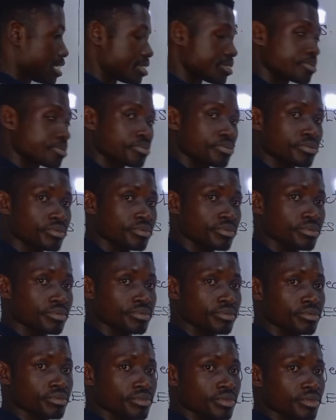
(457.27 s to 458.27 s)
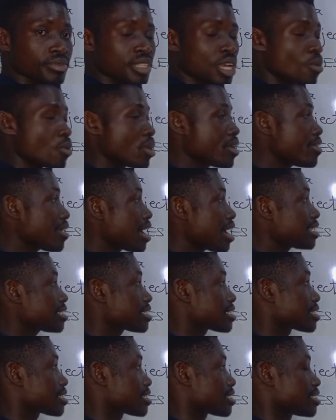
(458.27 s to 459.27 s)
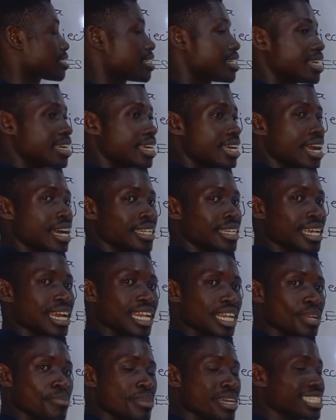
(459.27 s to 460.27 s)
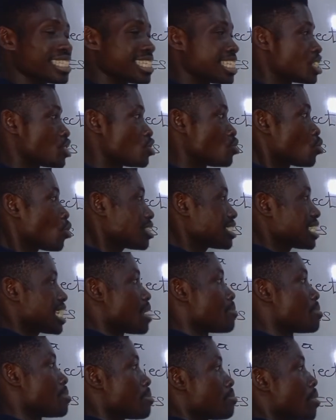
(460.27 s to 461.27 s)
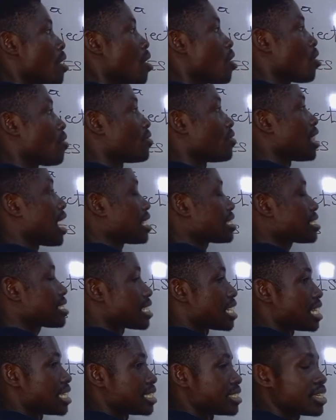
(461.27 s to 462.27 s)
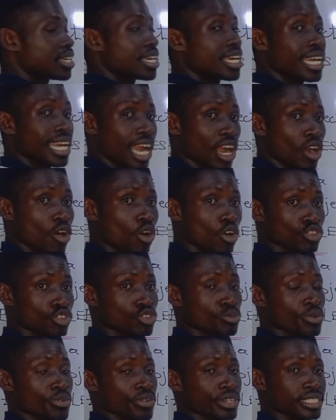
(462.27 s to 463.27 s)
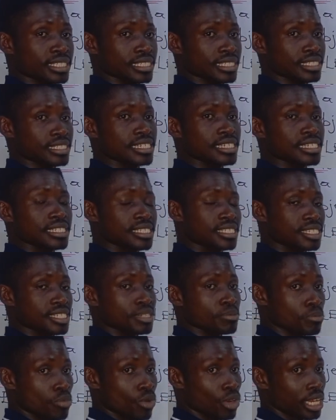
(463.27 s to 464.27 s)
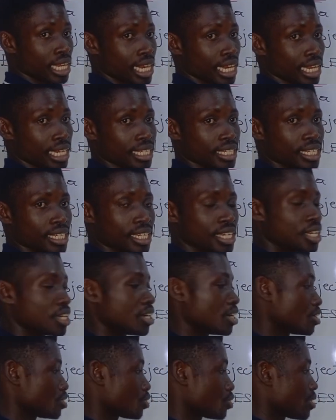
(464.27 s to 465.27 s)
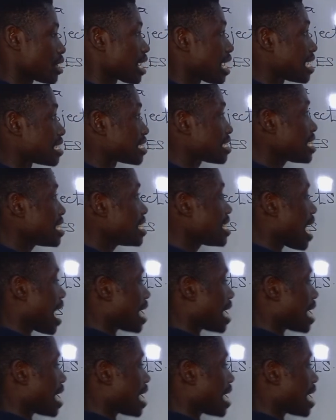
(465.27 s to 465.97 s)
A. Now, whereas an element is not a member of that set, can also be written symbolically. So we can see